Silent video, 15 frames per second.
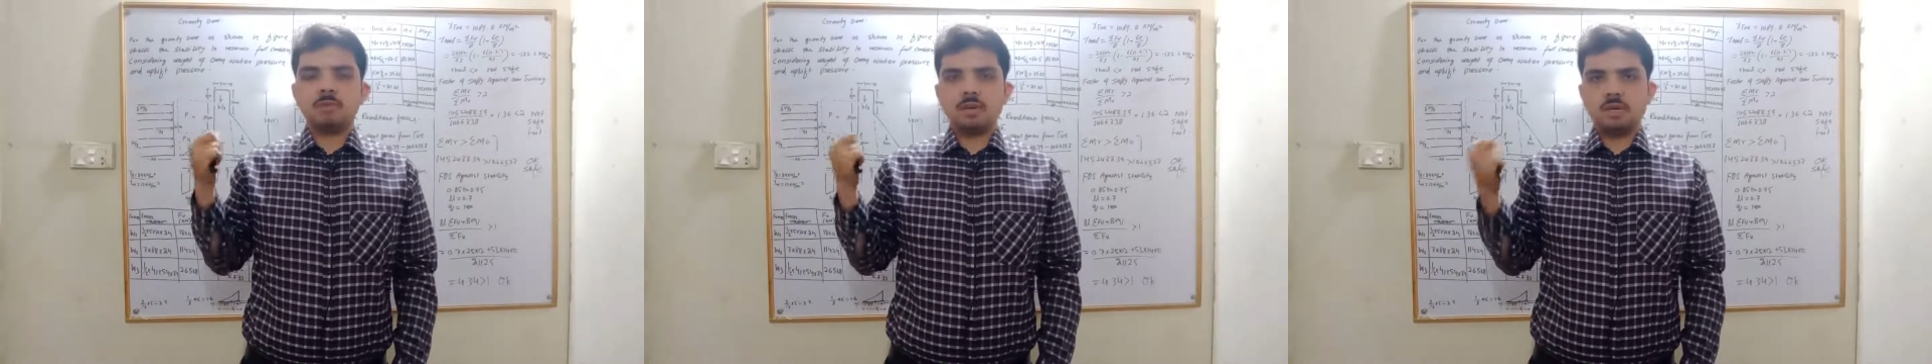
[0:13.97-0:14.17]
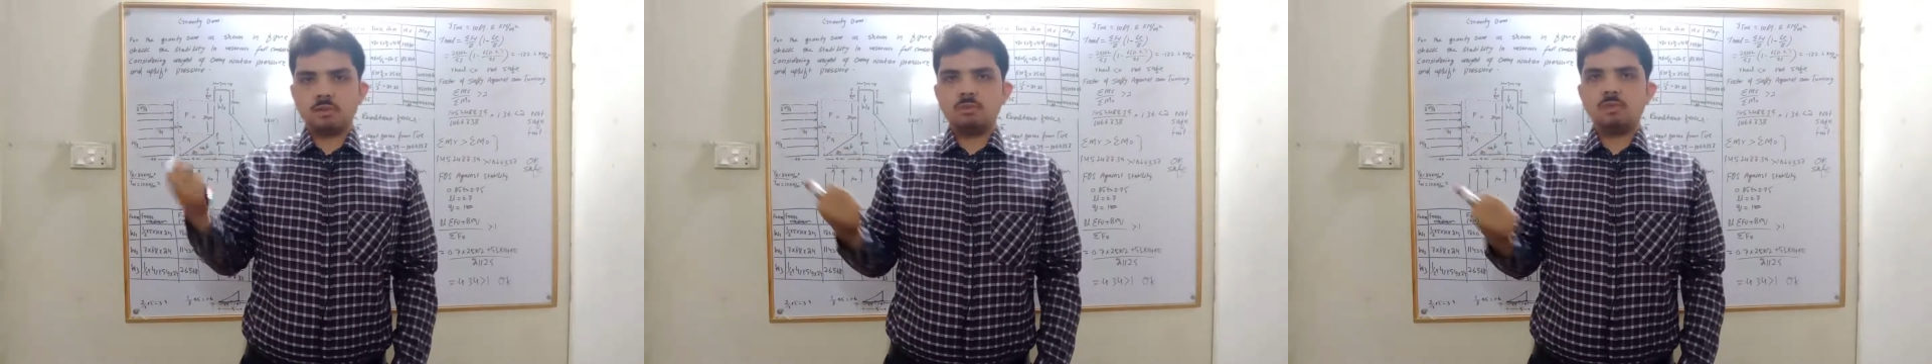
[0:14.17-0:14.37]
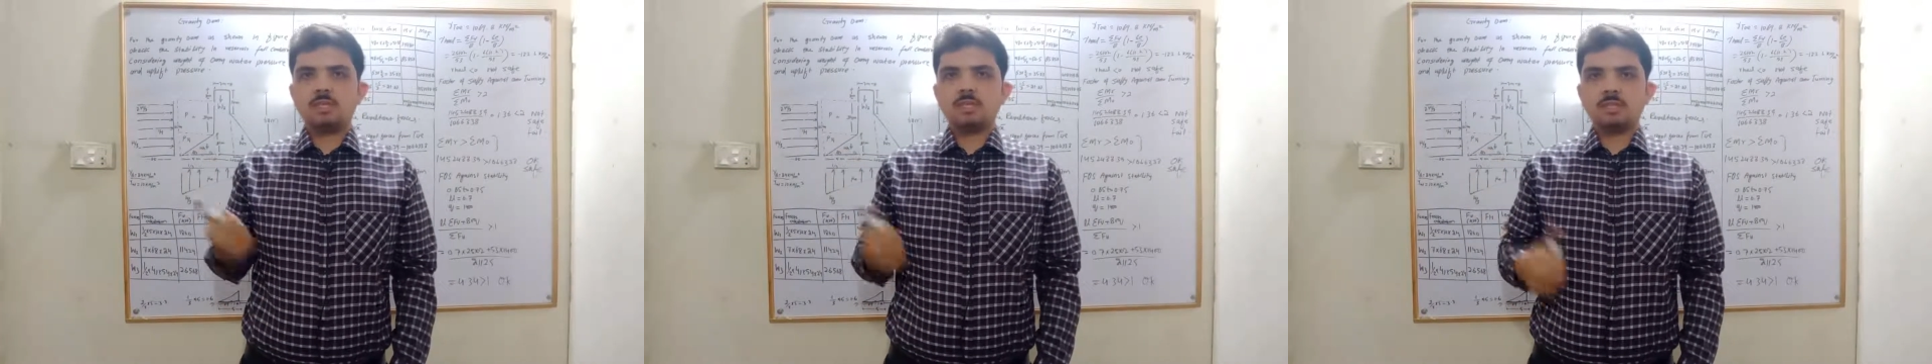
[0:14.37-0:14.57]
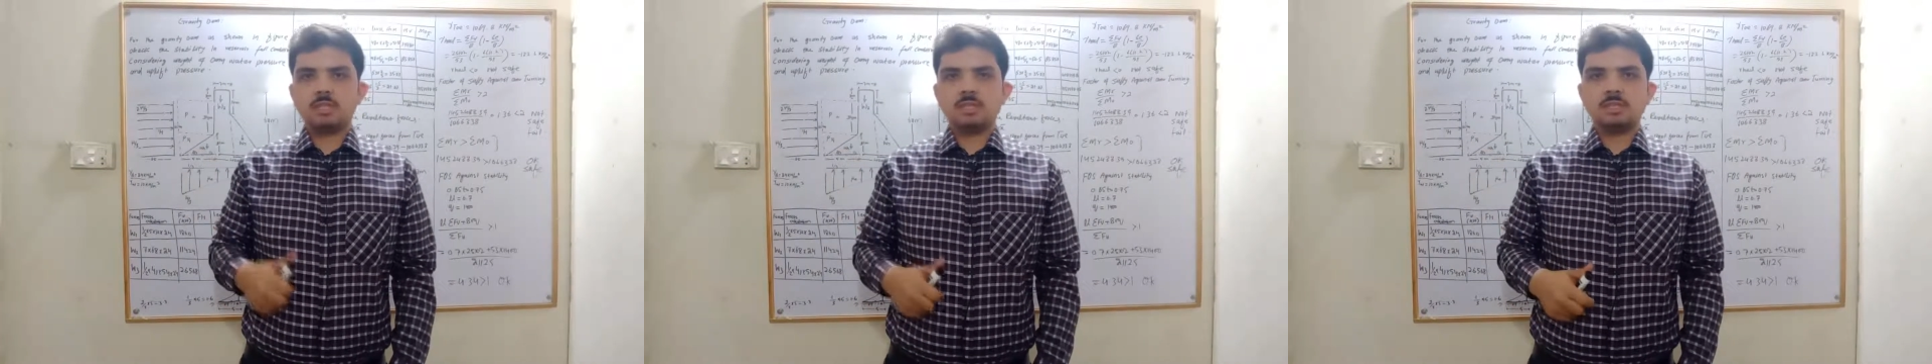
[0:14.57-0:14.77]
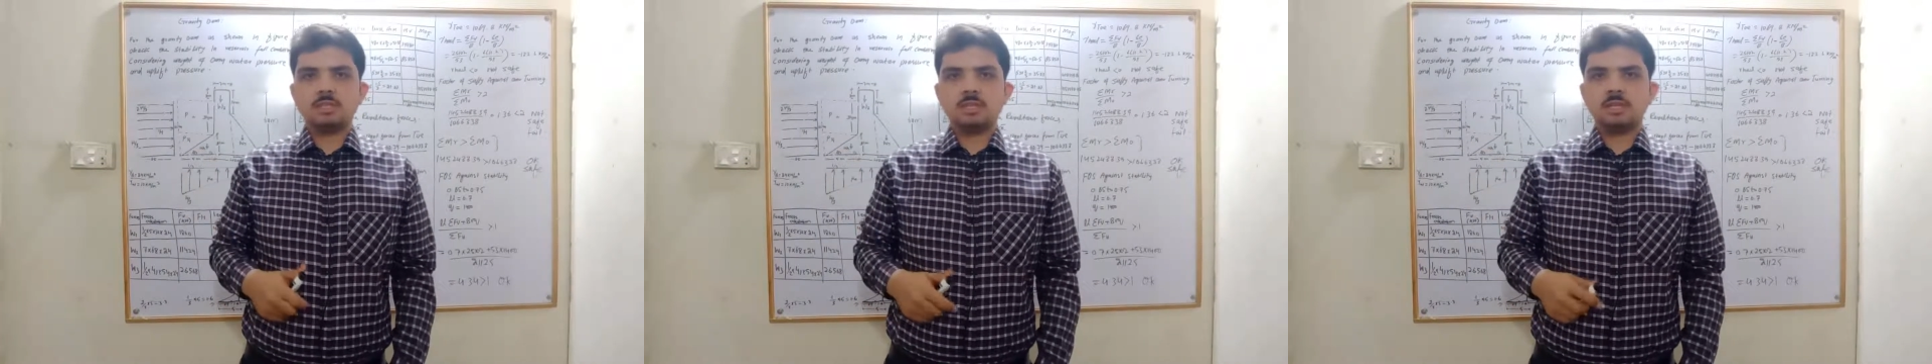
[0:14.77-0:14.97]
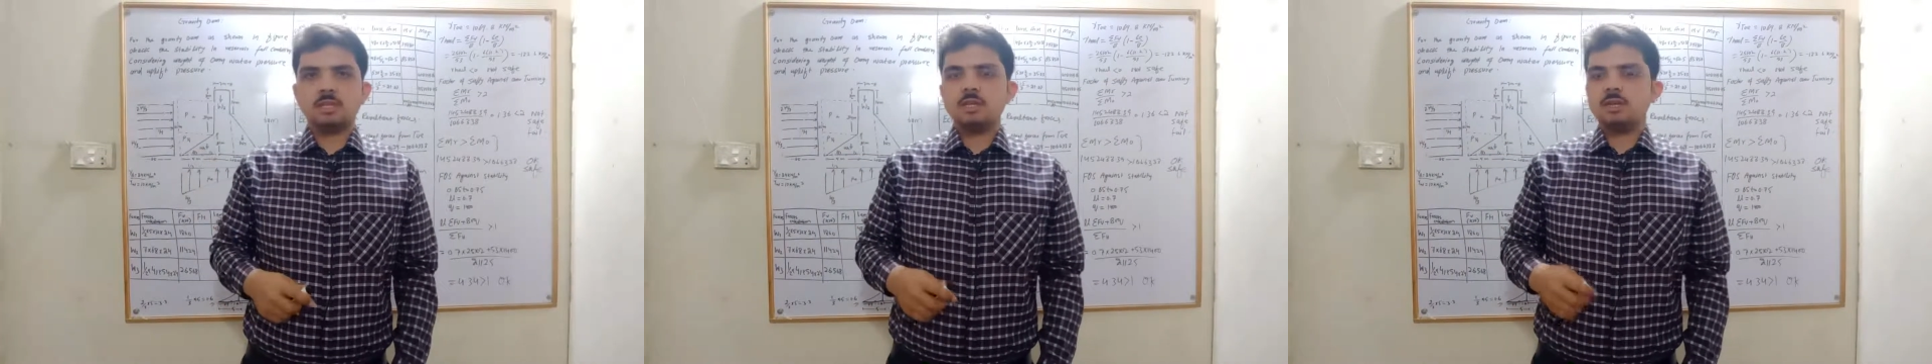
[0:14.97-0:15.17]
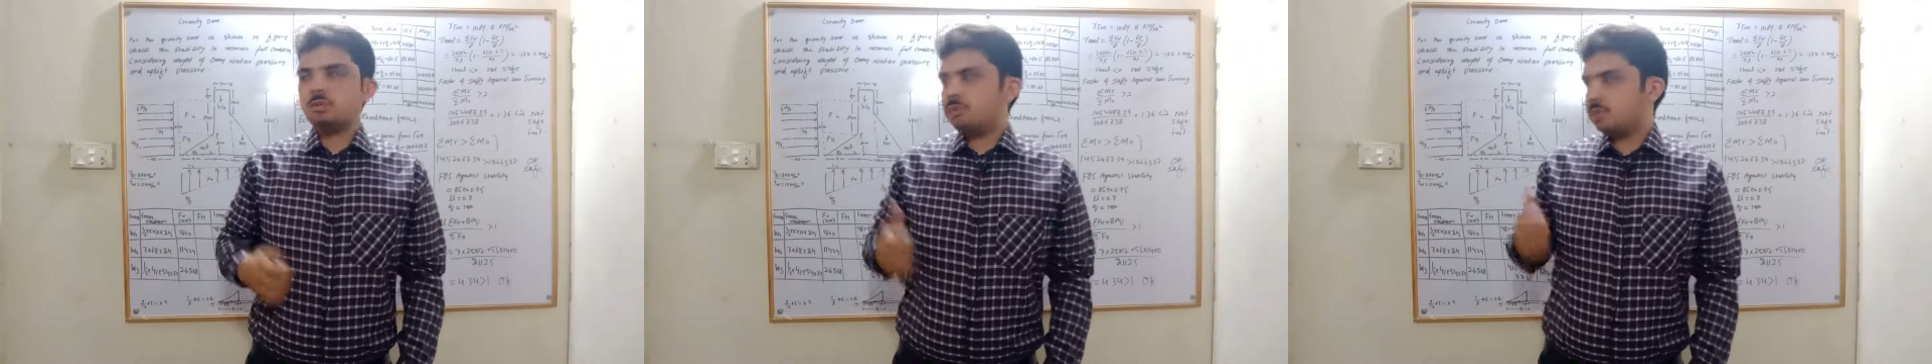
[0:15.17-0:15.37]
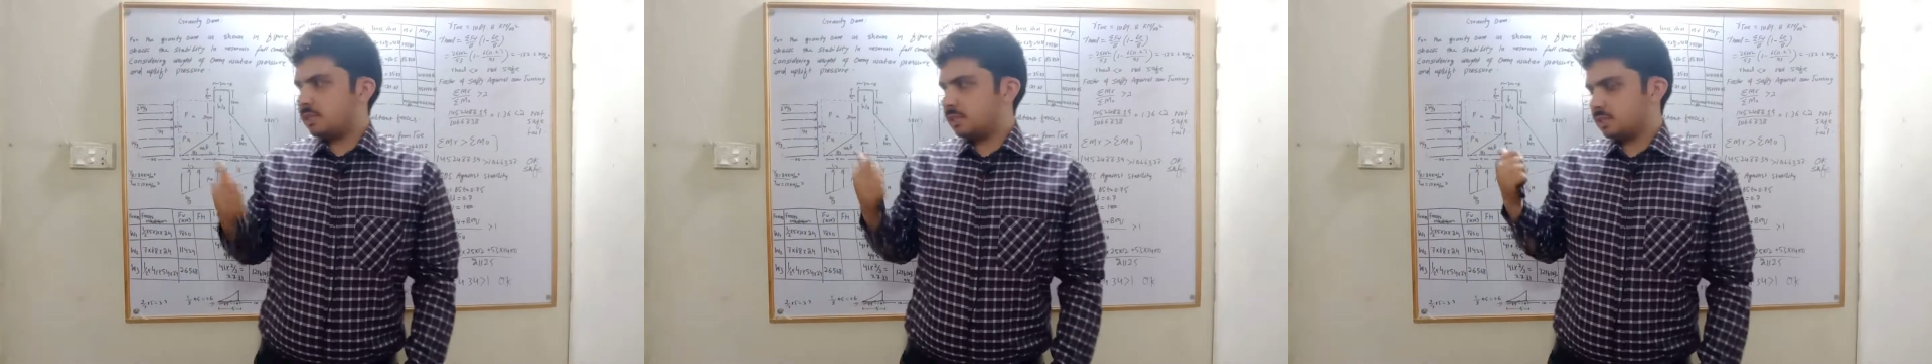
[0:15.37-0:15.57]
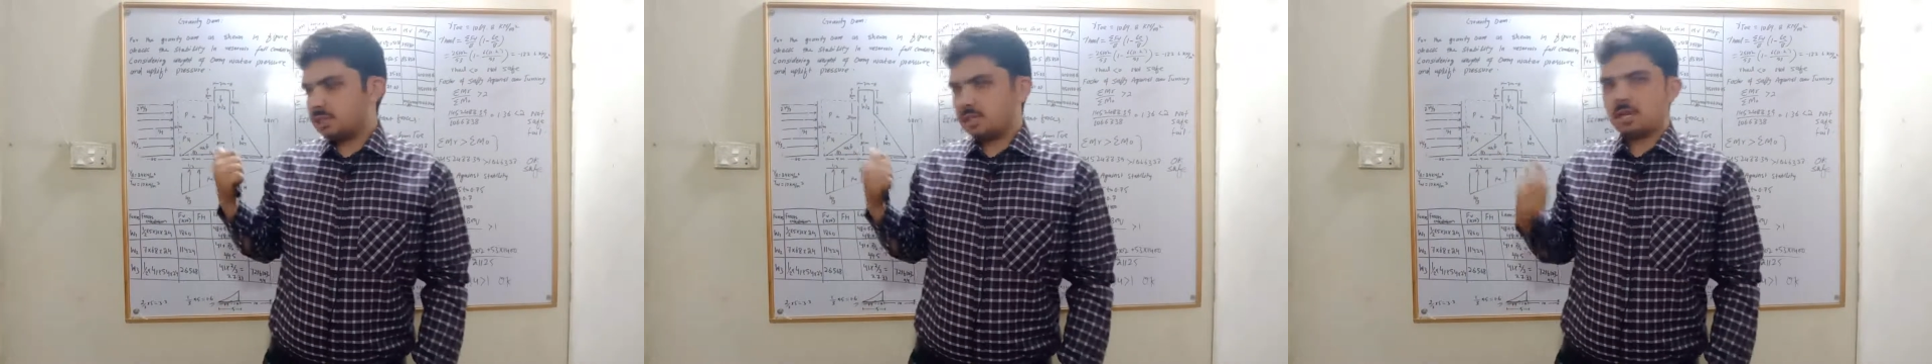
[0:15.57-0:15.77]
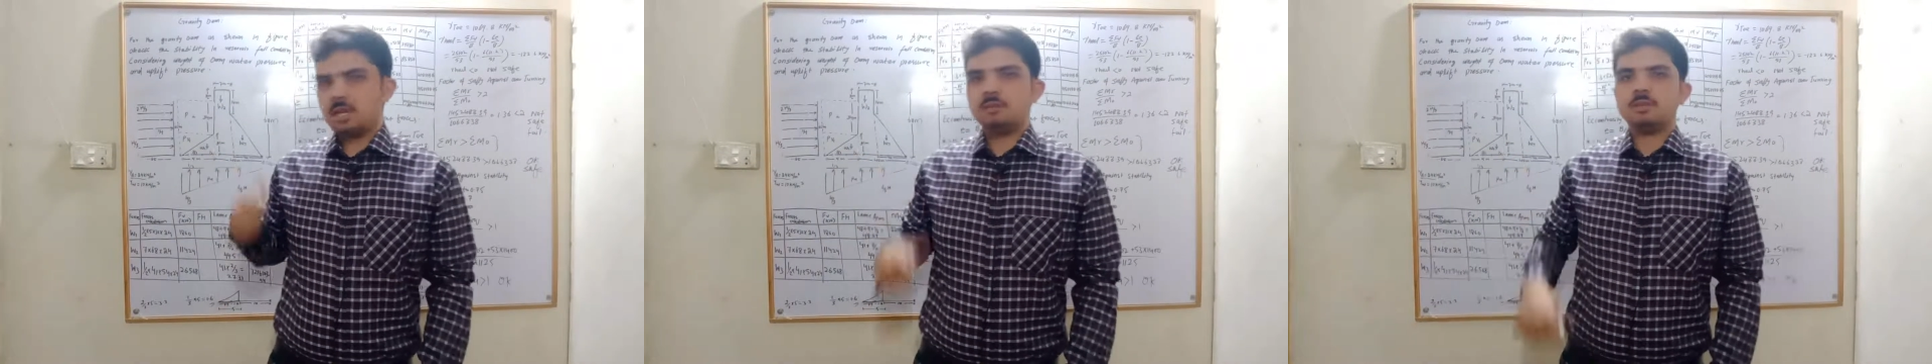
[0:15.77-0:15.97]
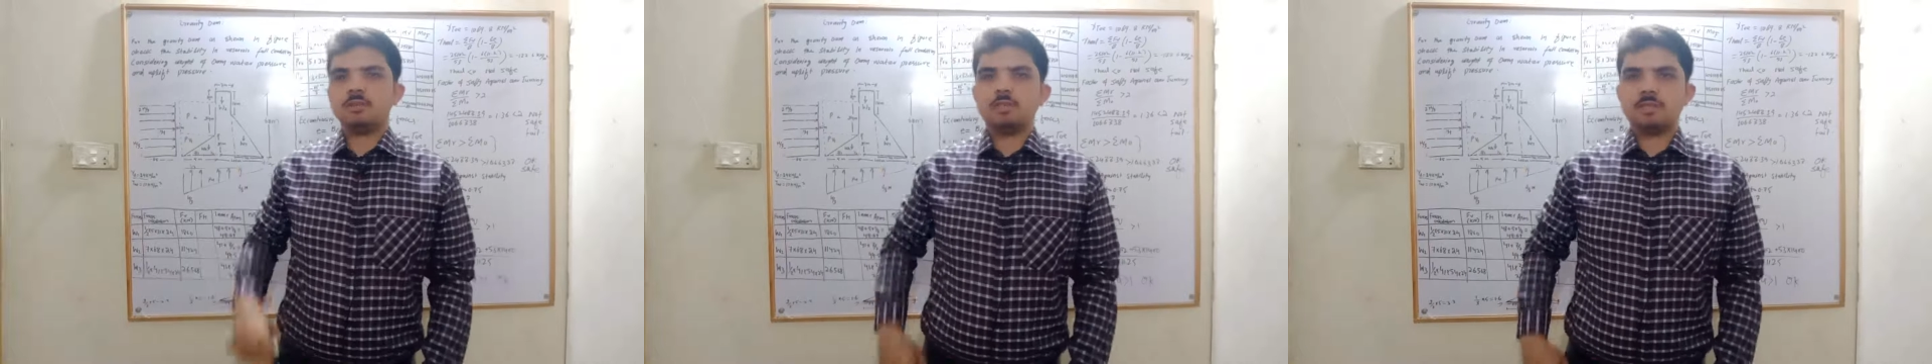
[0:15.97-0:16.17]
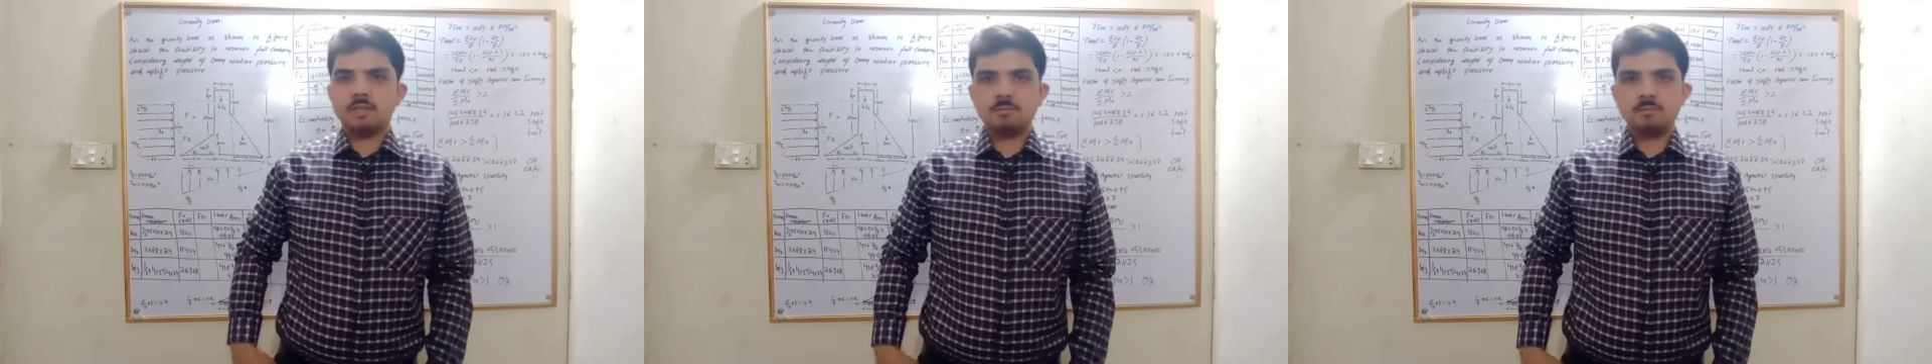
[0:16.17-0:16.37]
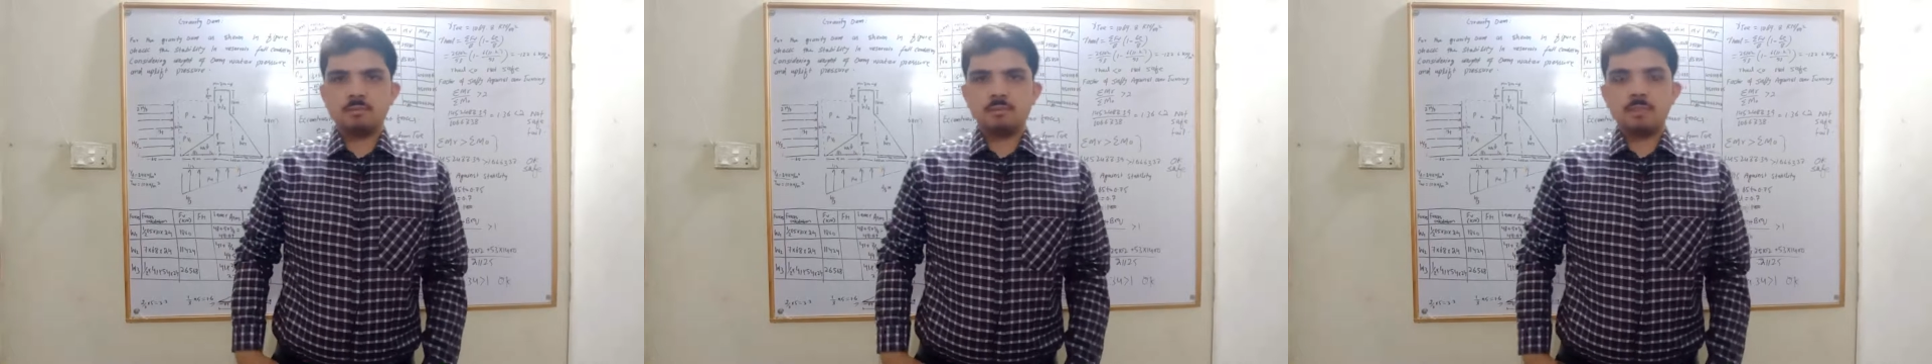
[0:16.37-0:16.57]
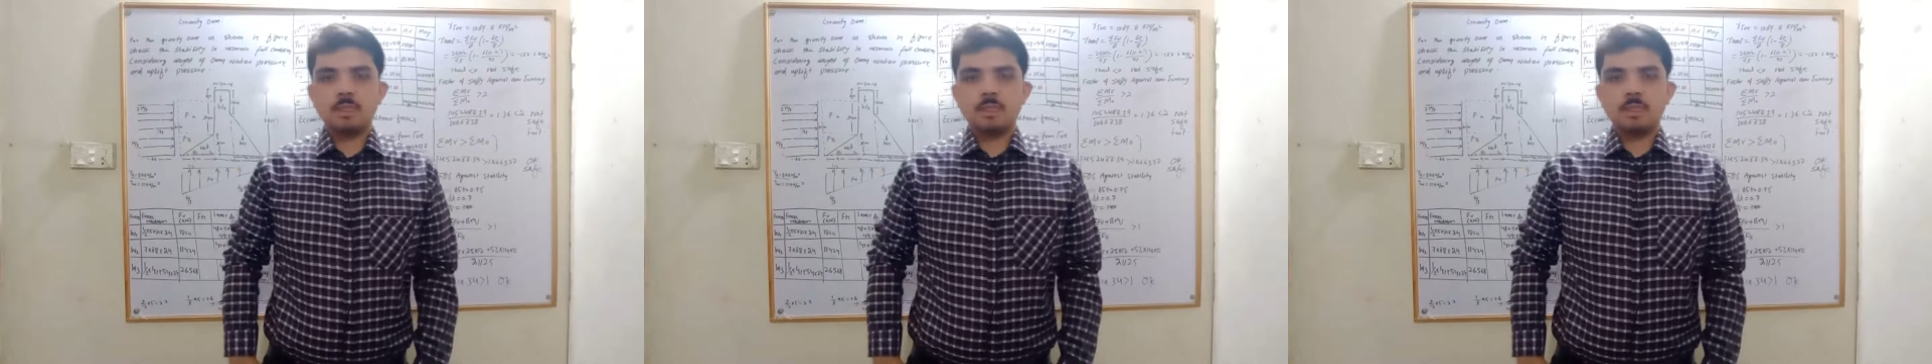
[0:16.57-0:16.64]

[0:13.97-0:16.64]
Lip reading: a hydraulic structure, which is the gravity dam.